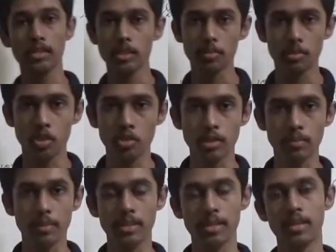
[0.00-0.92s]
the
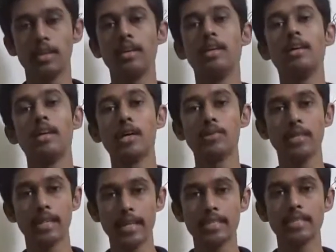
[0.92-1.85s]
substitution method. Now
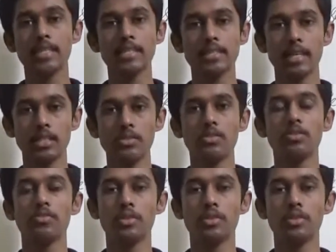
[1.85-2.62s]
the next exercise